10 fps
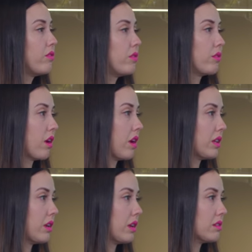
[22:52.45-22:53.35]
a few thought
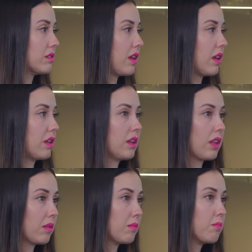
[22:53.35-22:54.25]
leaders and
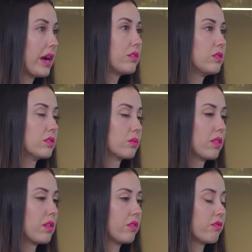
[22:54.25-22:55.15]
like masters
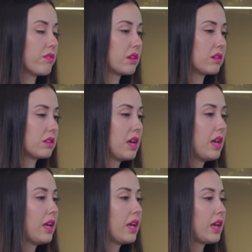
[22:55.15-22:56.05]
within their field,
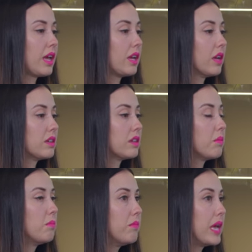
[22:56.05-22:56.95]
and
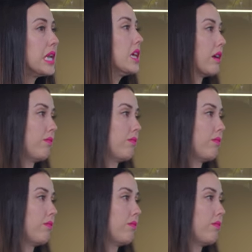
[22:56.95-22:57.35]
many